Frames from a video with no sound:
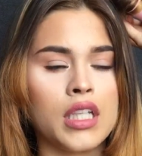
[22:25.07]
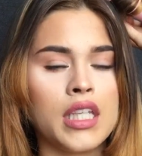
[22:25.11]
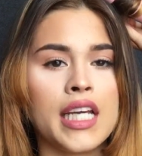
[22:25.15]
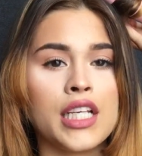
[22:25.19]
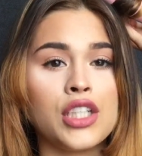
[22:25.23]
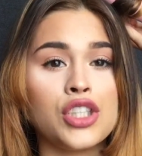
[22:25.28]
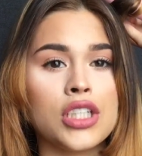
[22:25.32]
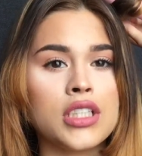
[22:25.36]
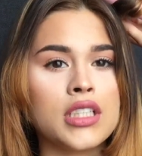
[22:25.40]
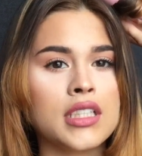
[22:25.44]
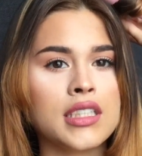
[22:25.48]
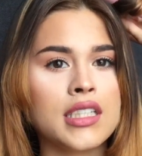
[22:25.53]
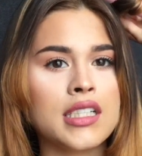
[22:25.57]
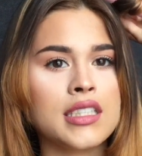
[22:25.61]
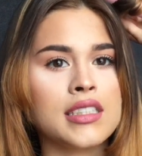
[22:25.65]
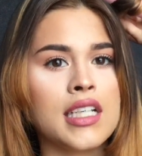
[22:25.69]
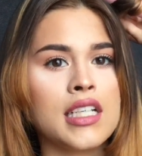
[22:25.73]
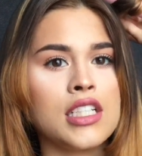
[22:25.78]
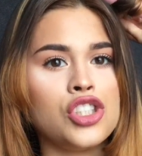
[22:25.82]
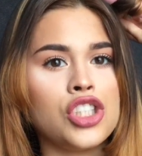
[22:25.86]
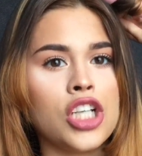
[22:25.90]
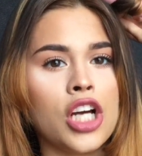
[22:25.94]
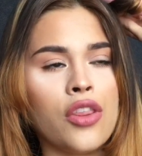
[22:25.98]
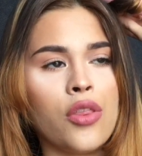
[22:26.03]
But just as I
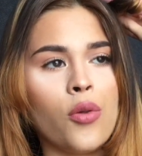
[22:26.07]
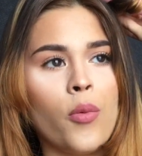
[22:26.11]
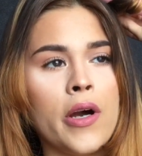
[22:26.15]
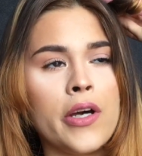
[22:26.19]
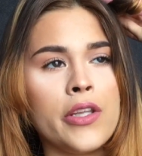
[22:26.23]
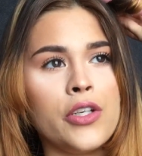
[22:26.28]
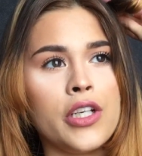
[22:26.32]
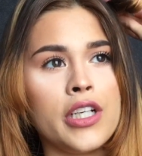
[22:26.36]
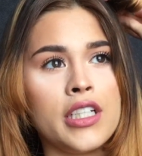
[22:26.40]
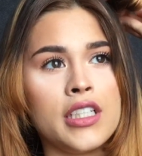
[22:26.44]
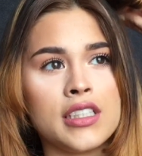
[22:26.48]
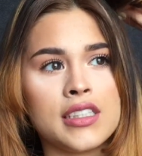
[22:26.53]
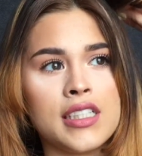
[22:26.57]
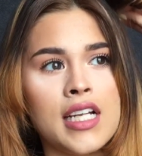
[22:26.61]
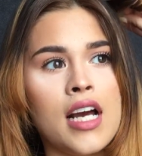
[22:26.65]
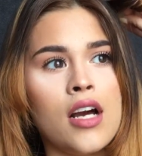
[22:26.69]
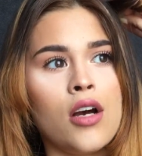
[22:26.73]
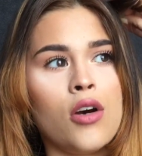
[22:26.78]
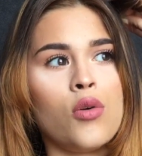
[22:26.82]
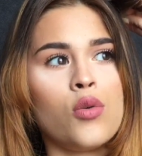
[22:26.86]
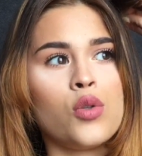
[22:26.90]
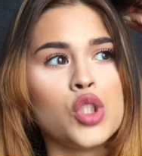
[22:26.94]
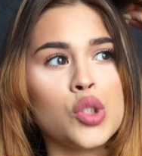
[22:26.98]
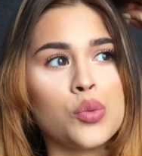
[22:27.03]
said, check the weather. It is
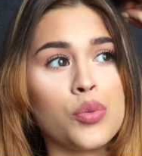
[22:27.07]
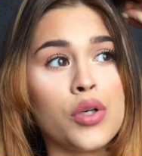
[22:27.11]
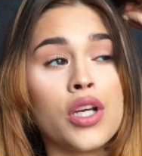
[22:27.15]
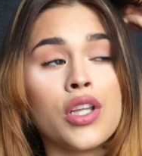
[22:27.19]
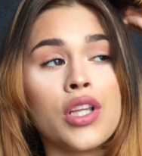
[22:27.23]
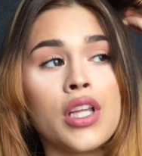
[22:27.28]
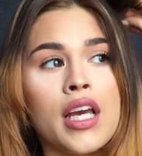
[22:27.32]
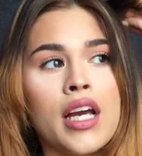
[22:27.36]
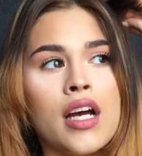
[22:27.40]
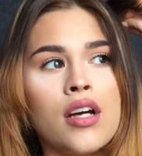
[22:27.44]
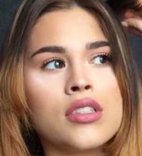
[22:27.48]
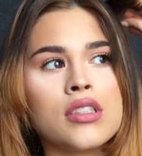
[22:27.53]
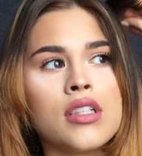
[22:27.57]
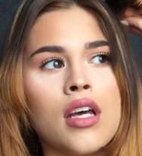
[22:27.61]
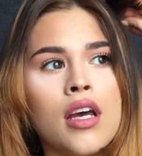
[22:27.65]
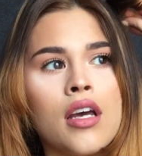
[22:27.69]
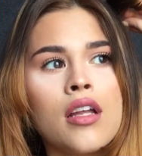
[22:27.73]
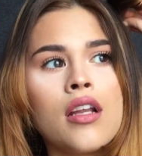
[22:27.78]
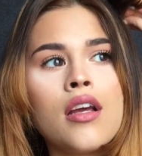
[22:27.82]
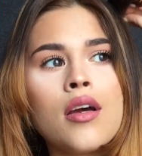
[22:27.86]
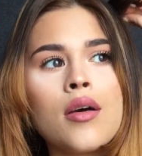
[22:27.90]
now sprinkling outside,